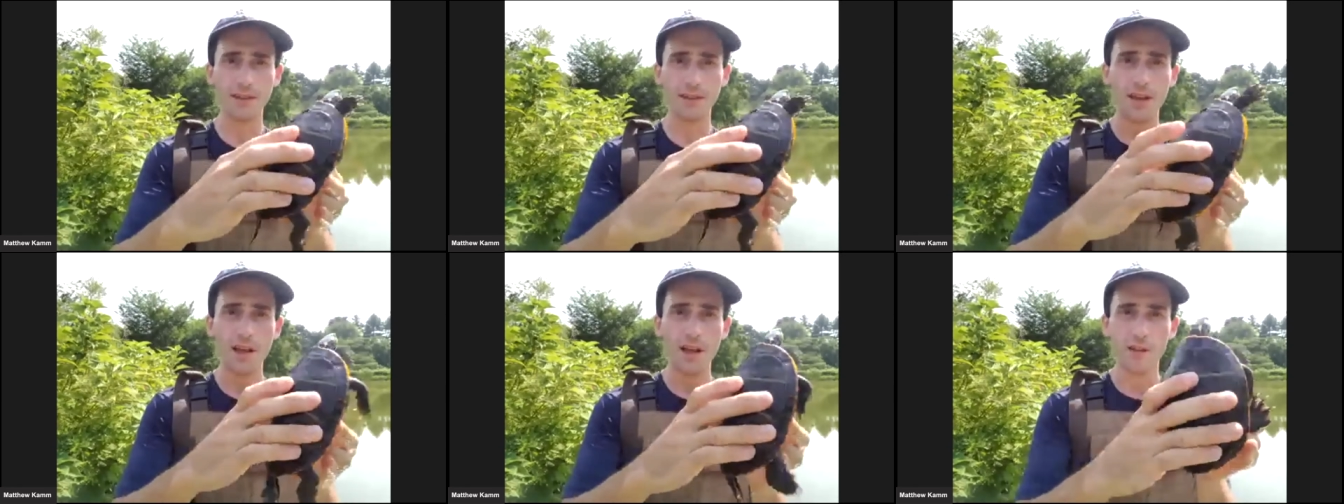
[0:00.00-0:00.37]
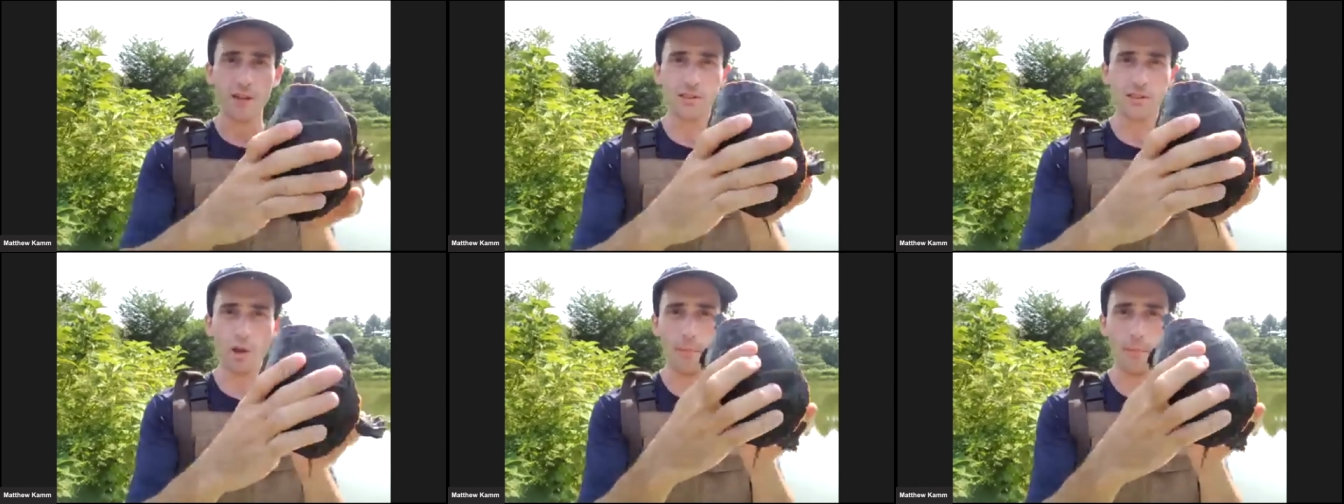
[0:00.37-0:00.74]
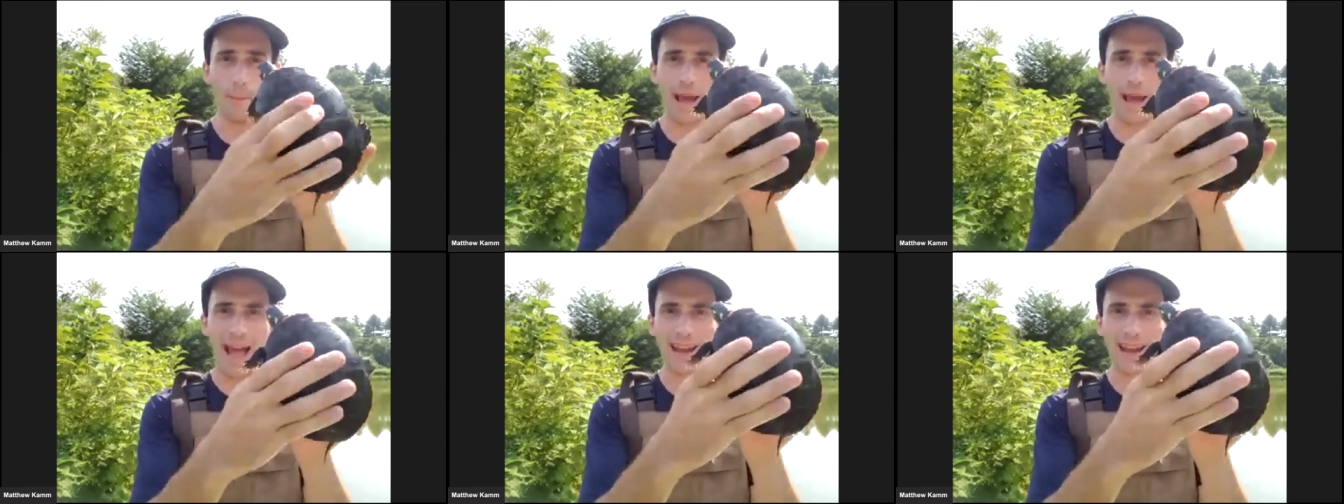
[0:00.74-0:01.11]
So the
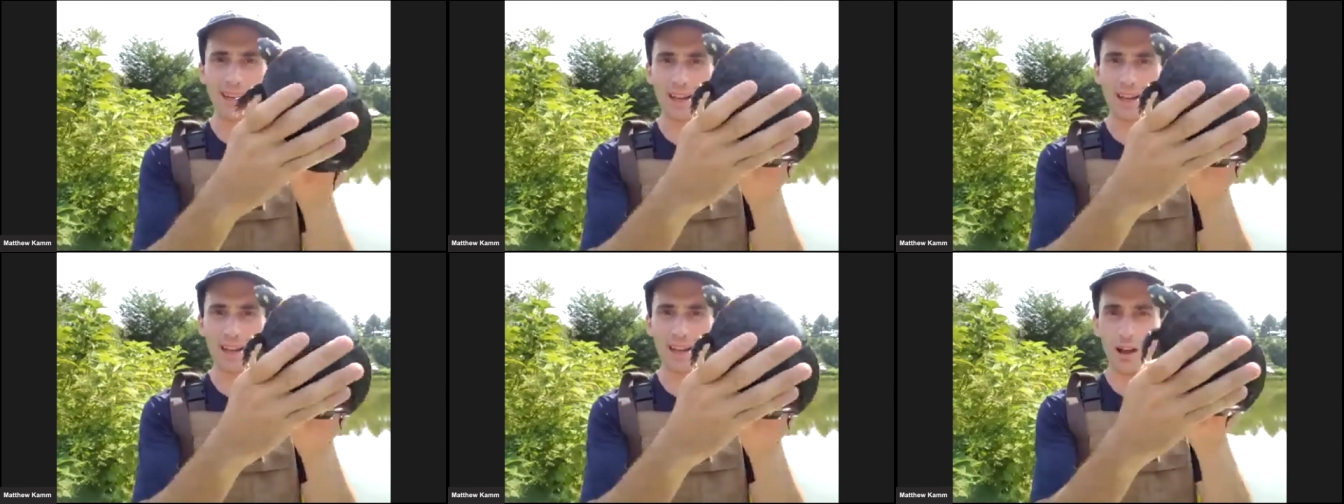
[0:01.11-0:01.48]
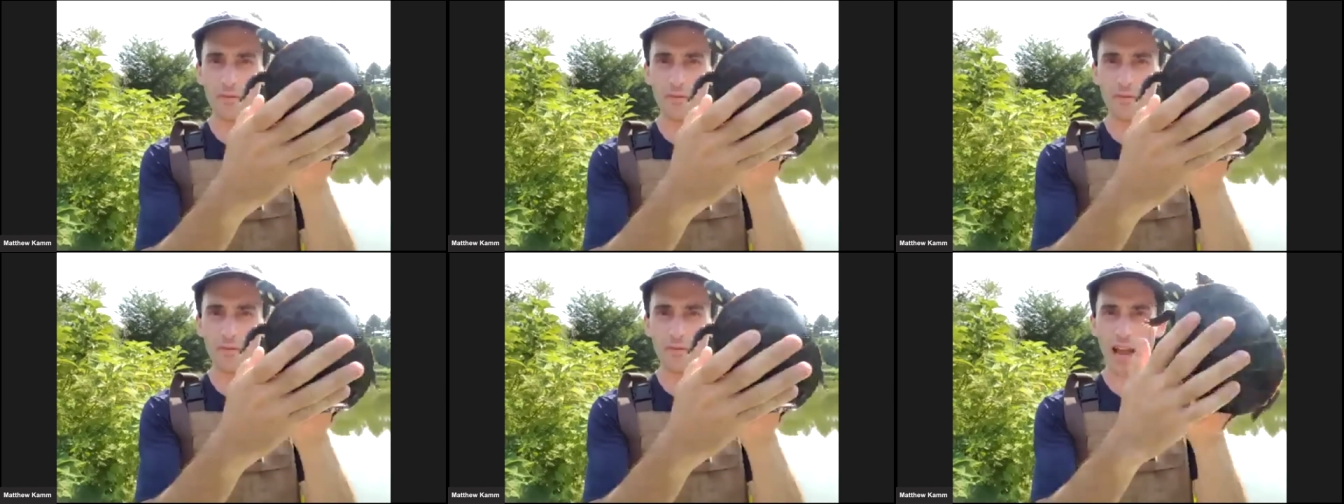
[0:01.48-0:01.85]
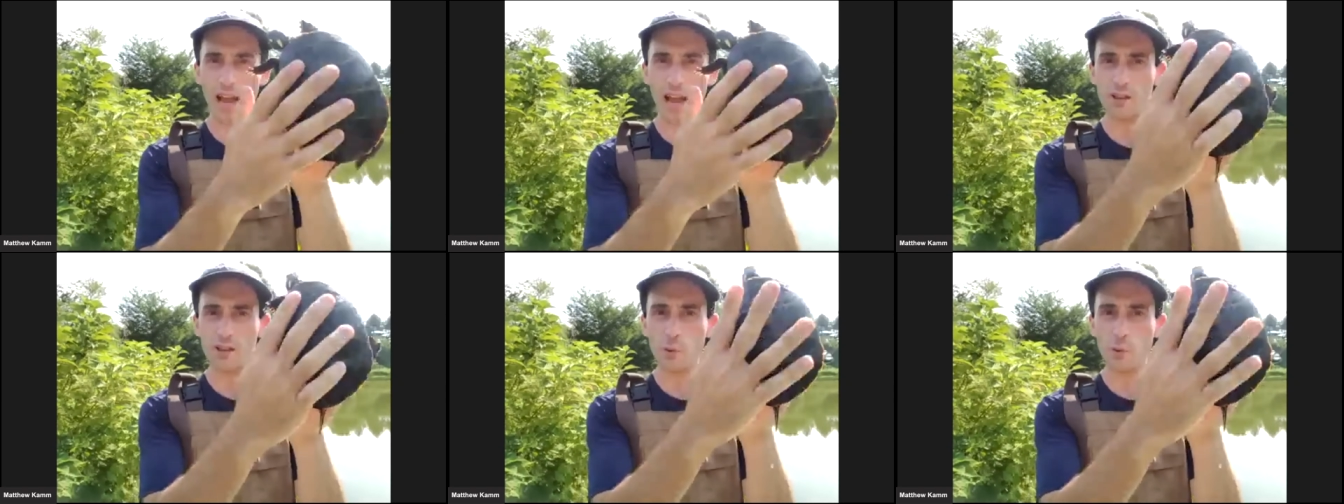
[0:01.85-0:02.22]
back of the shell is
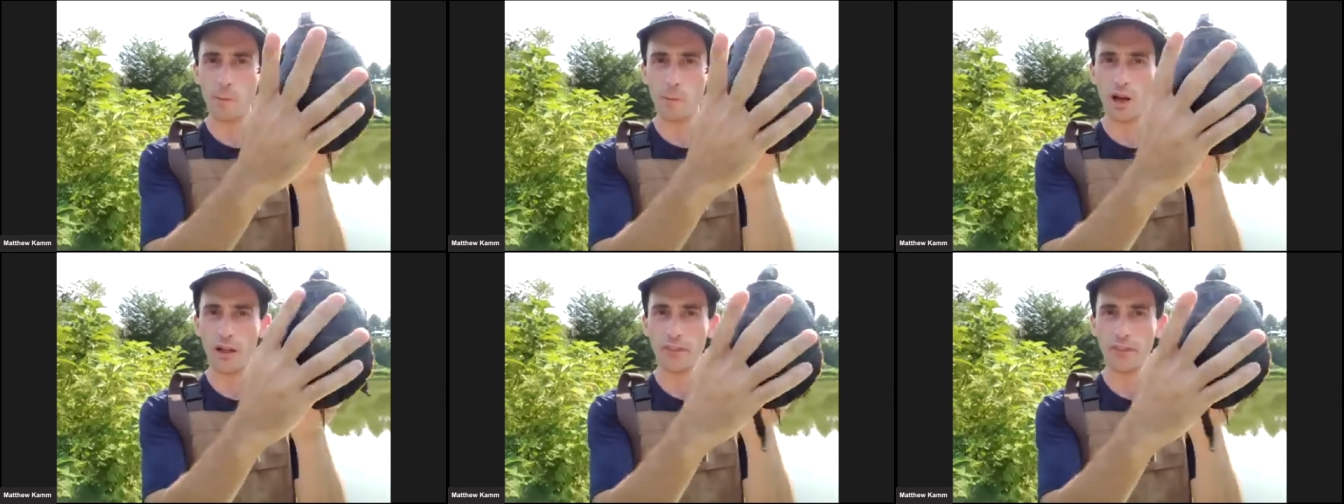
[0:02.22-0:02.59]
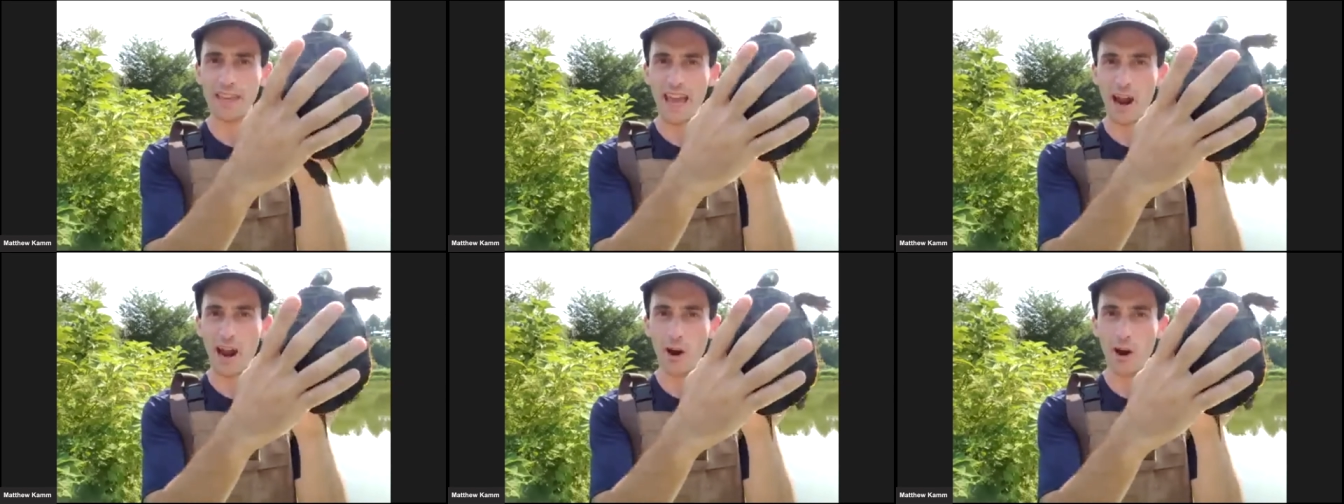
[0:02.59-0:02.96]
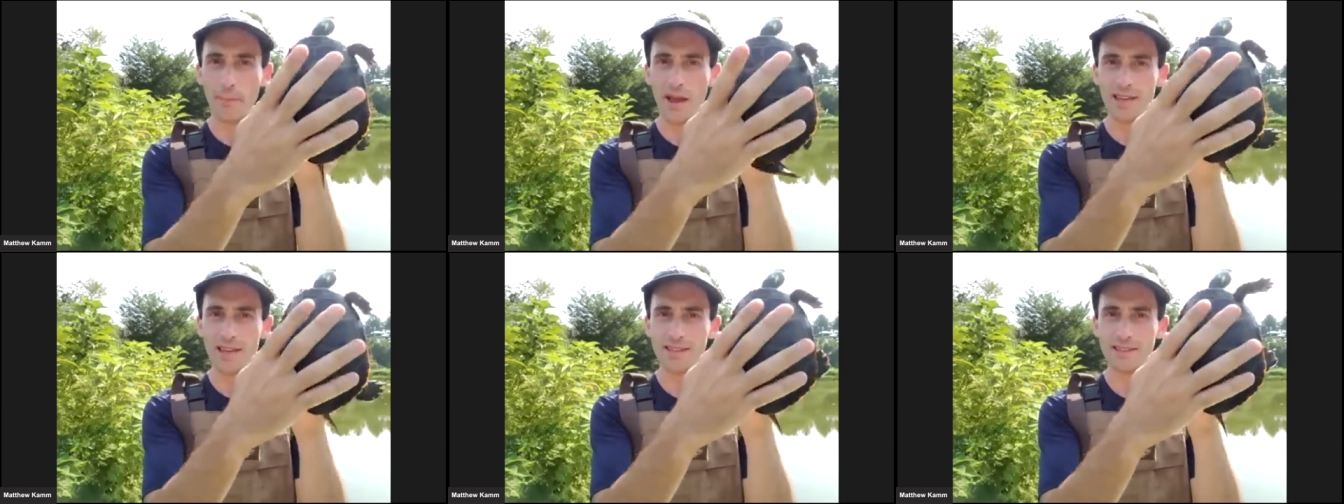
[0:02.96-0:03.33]
what we call the
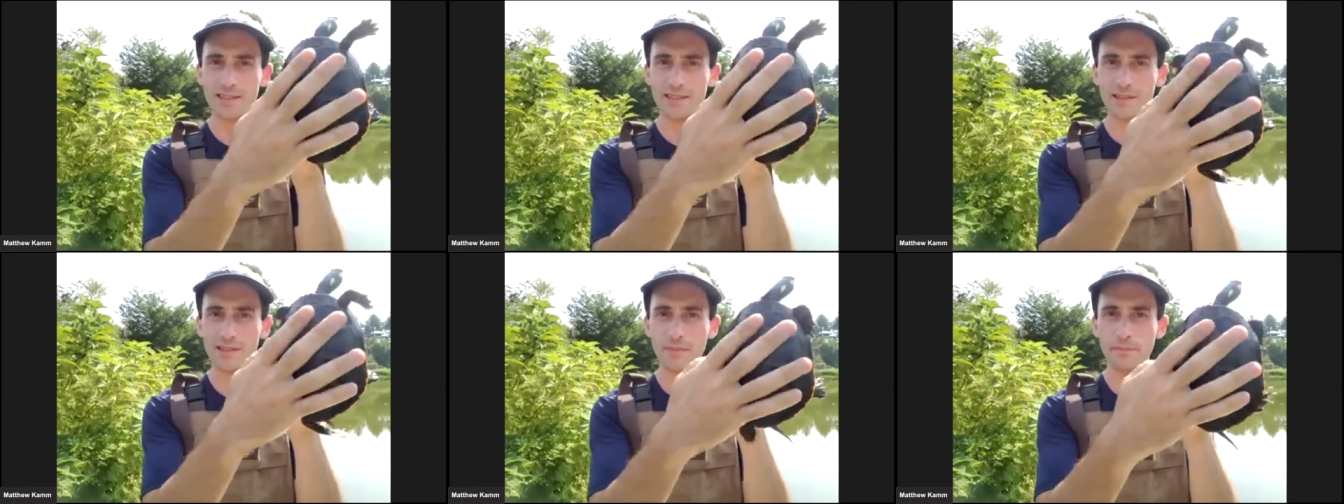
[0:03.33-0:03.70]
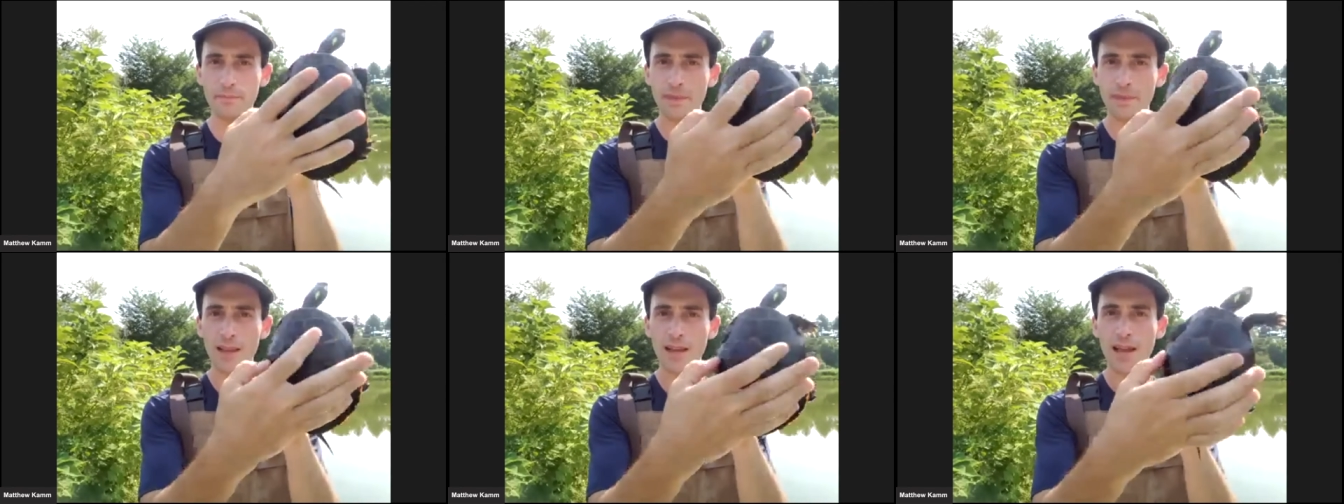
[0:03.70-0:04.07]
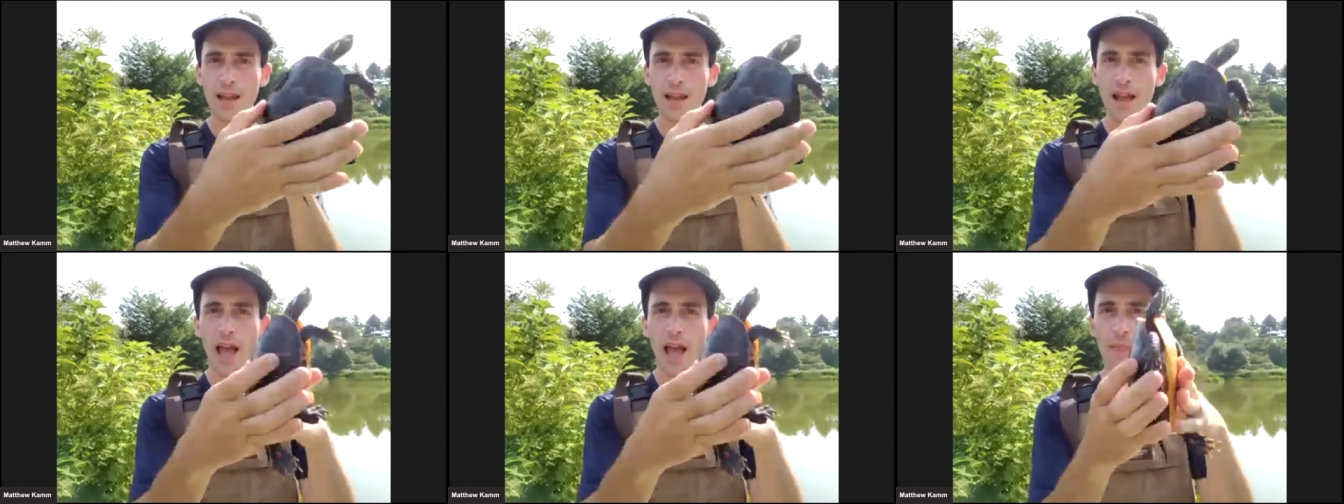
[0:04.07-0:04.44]
carapace,
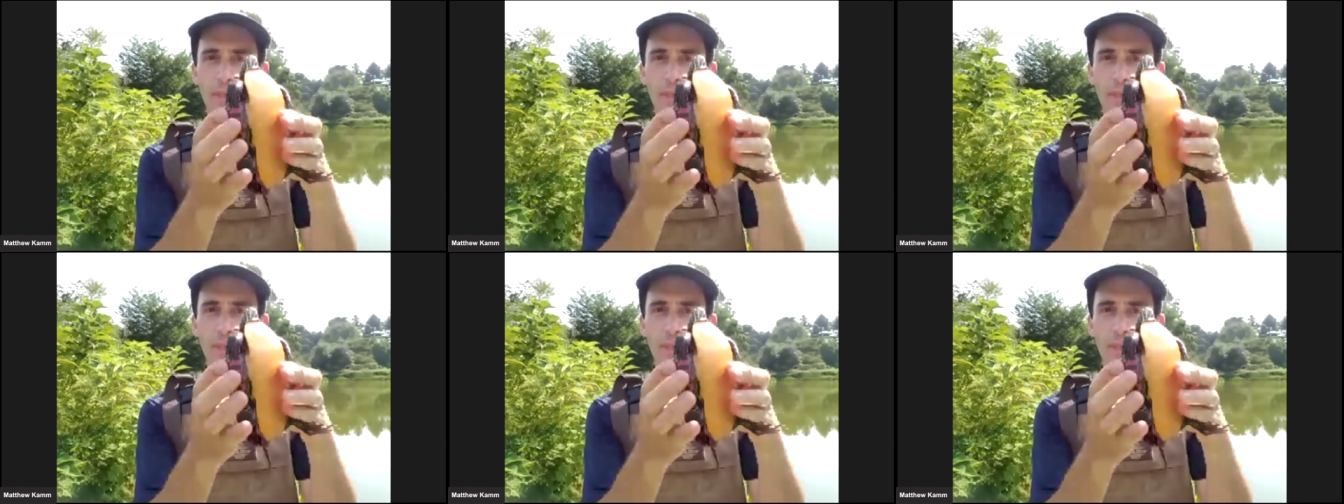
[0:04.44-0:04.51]
and the